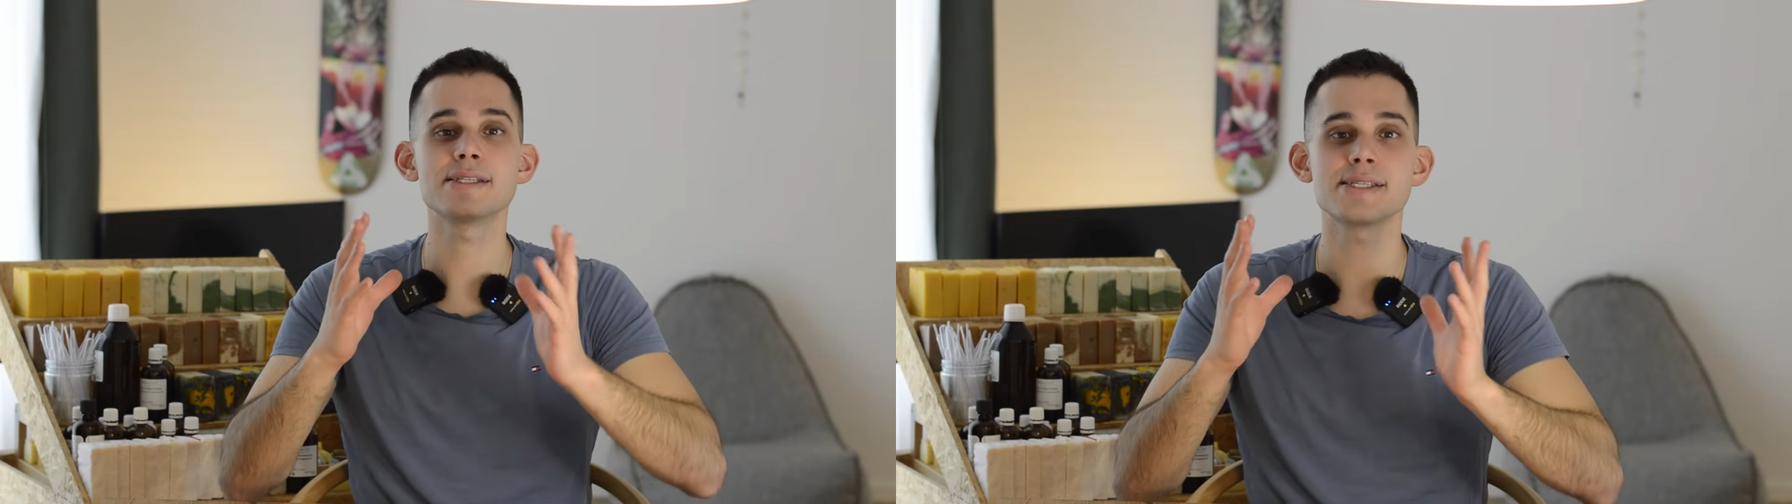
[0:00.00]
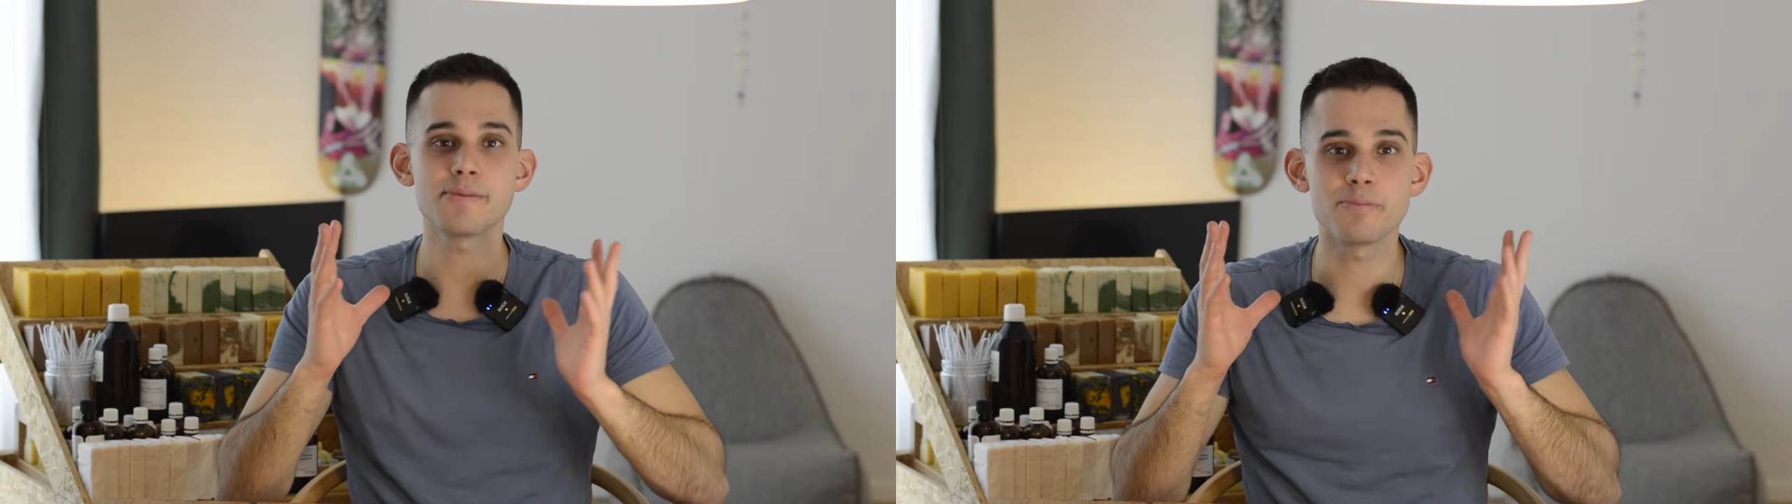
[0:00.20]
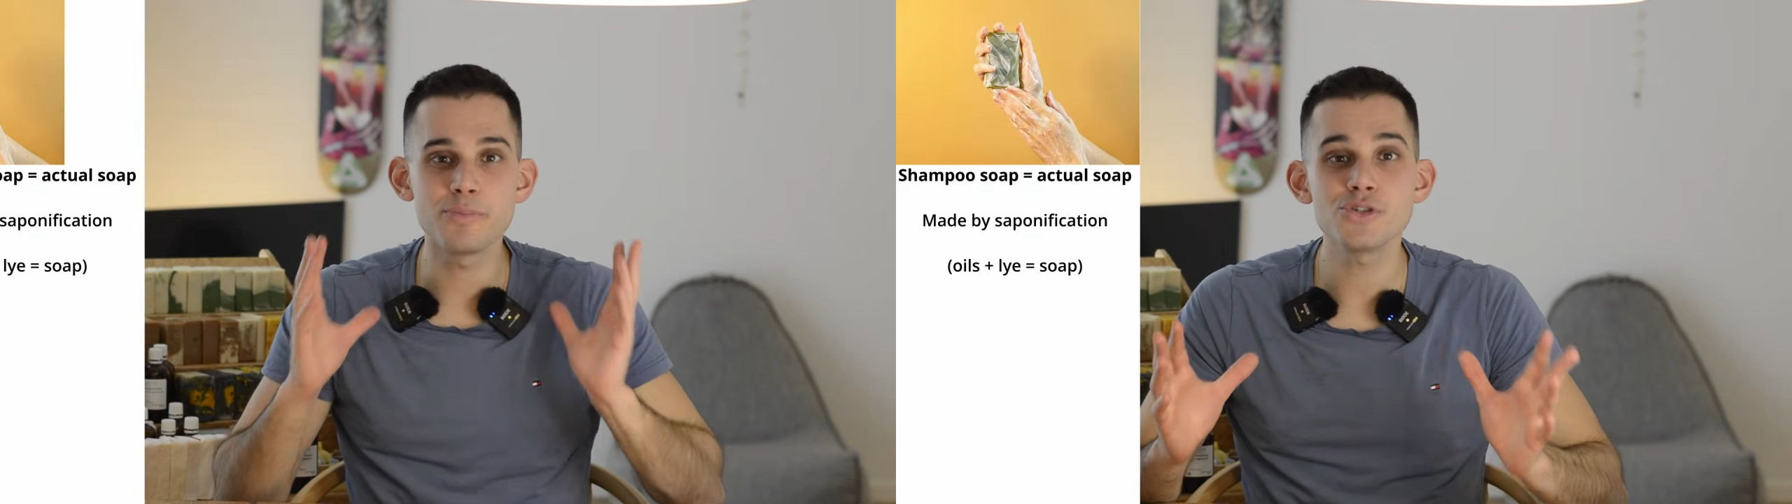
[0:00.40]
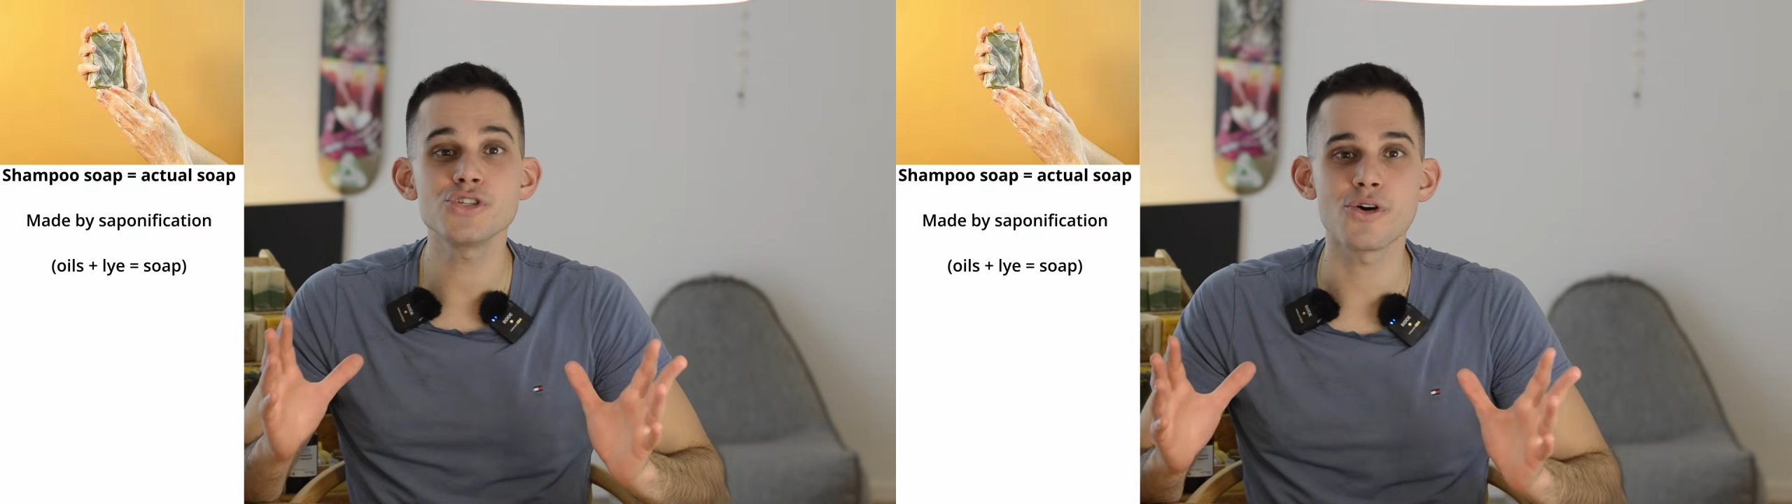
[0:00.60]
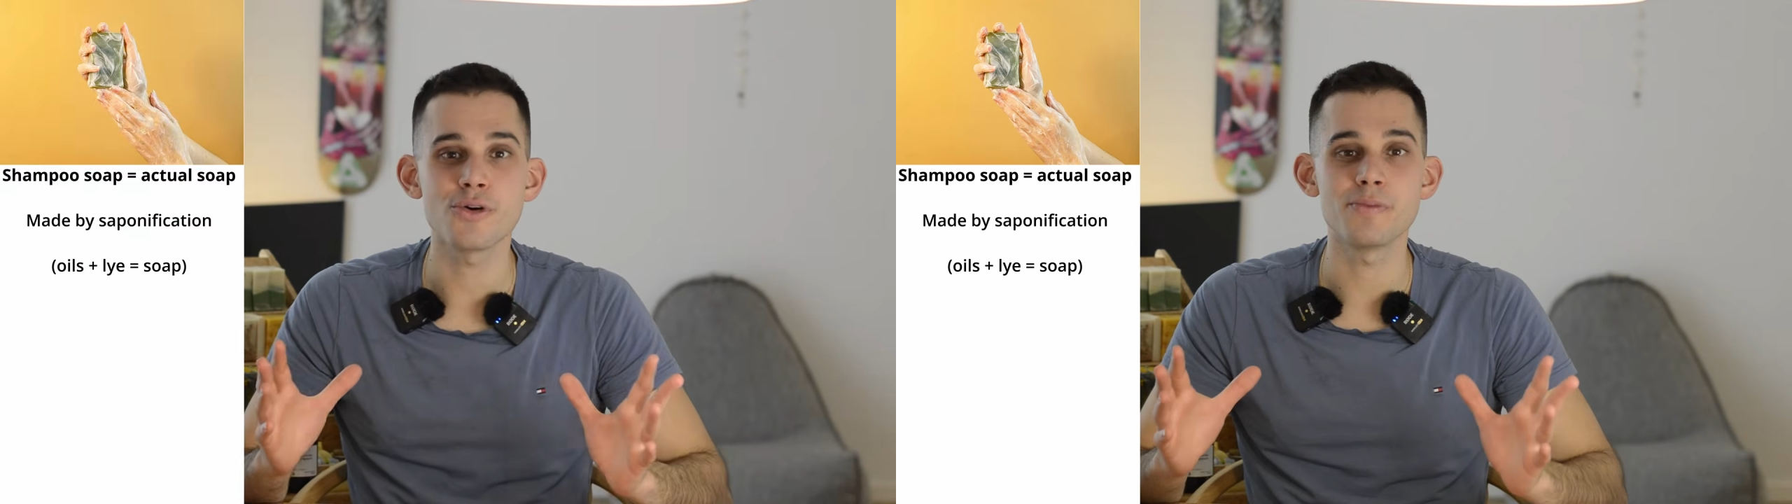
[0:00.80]
shampoo
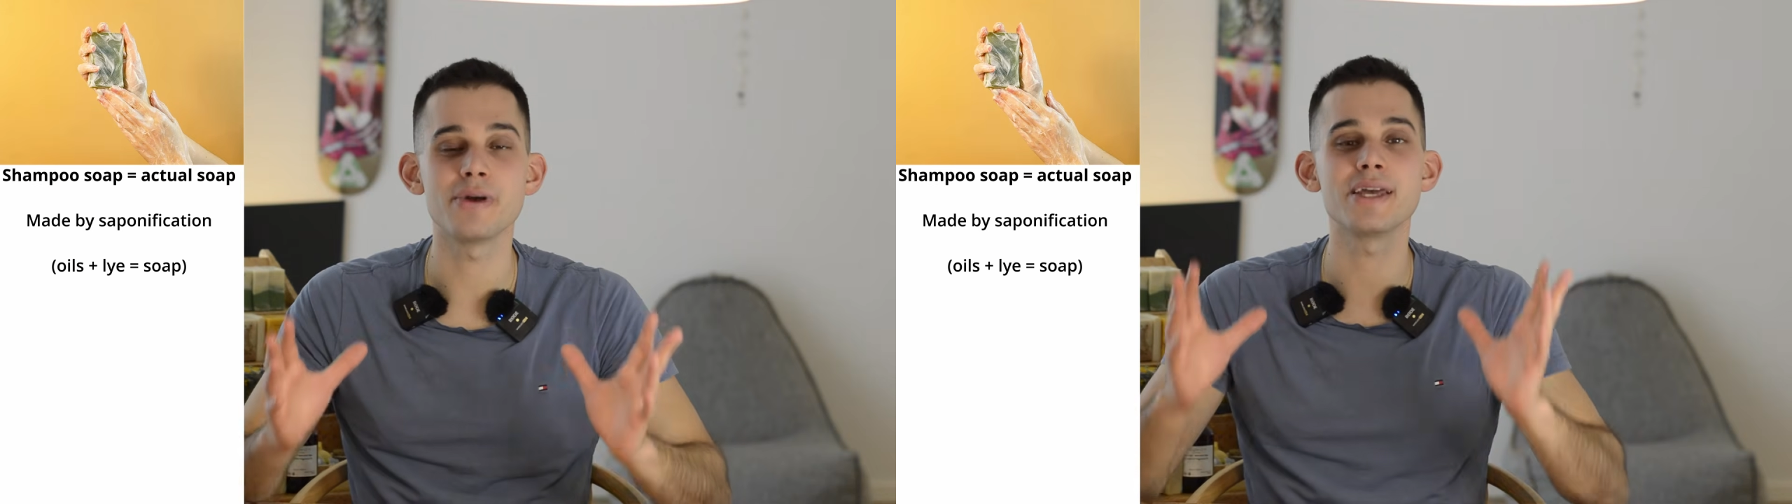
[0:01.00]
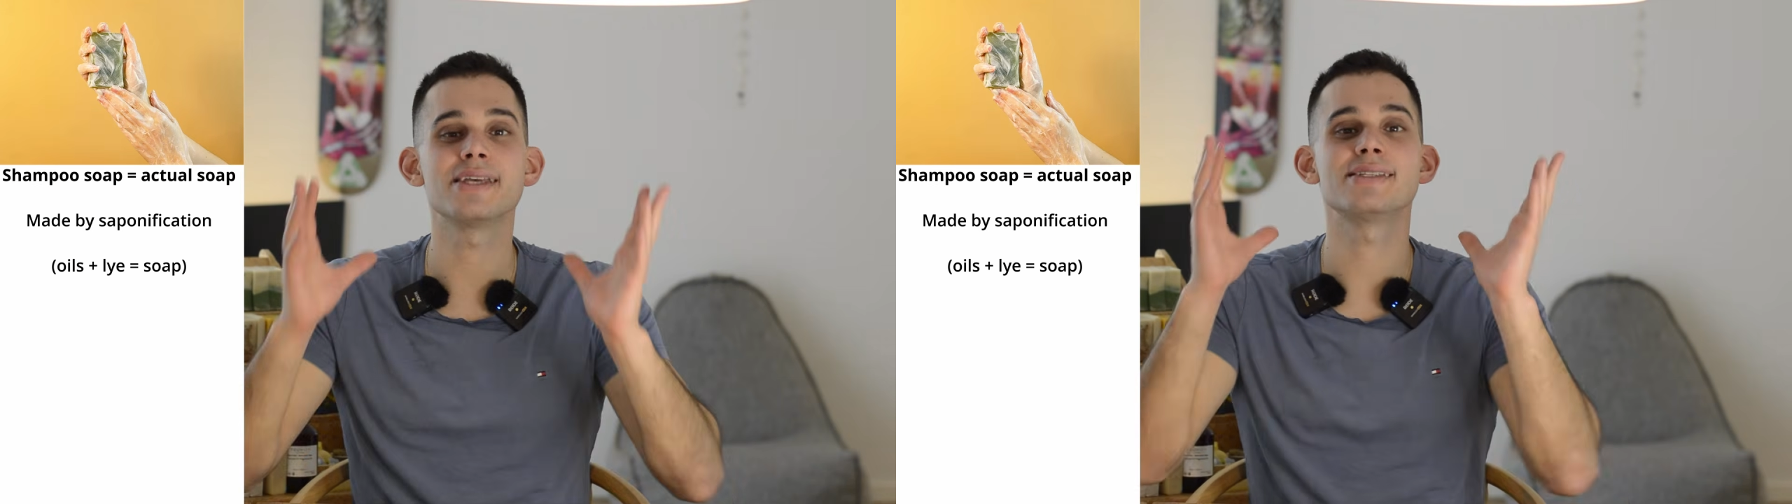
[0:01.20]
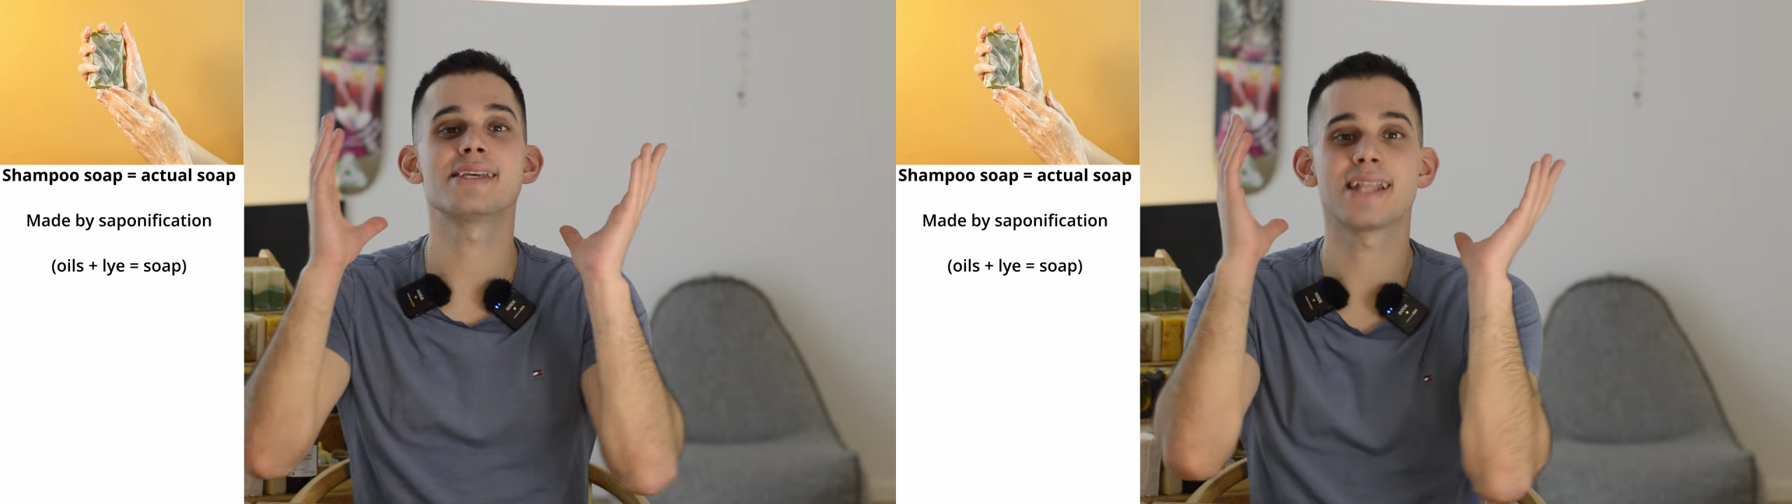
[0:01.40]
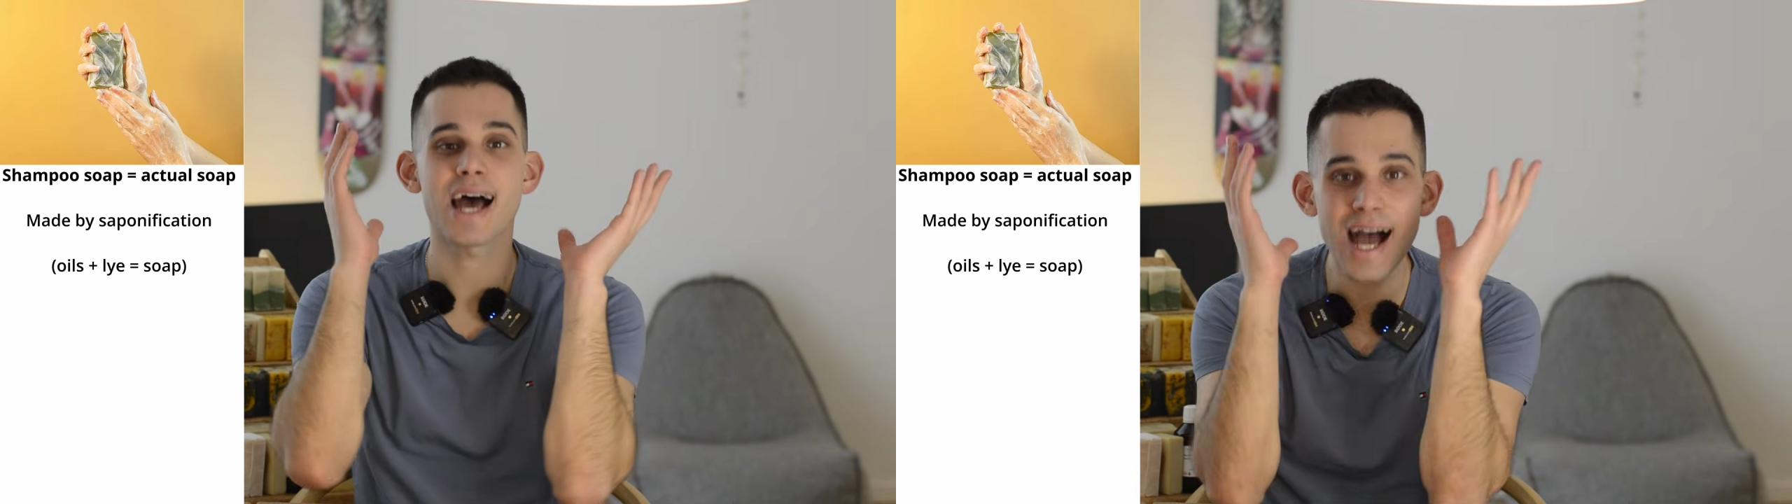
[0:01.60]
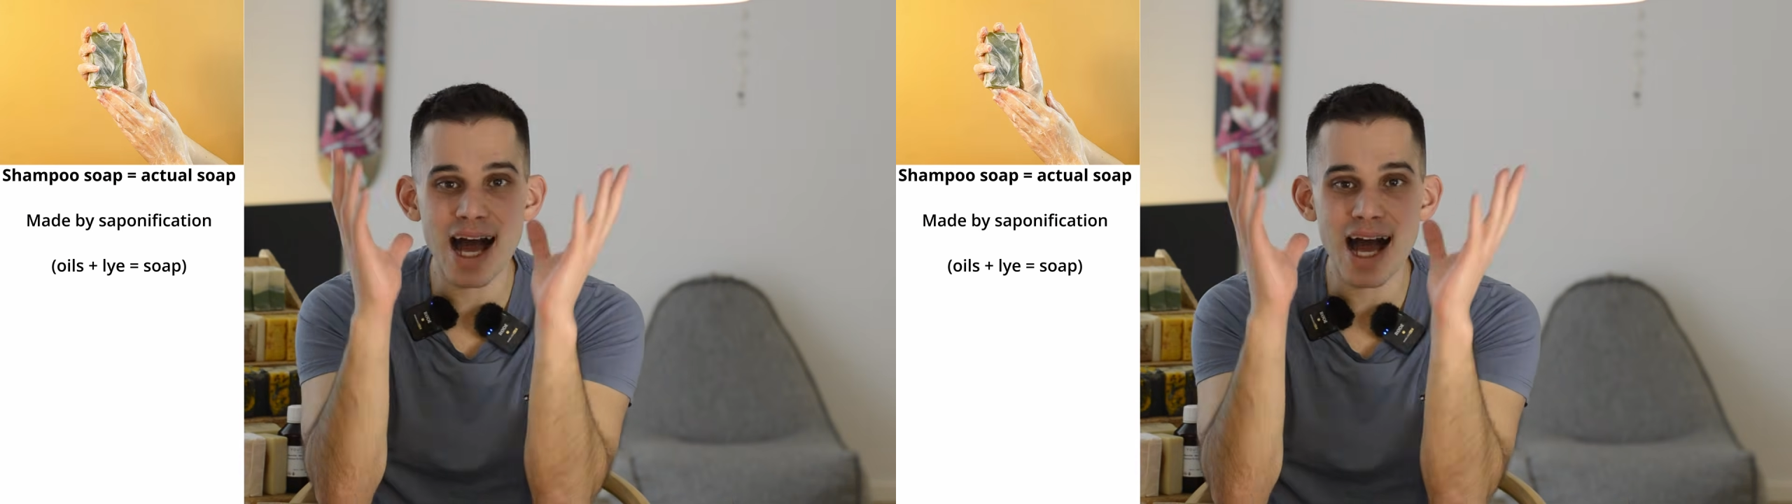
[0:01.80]
soap is an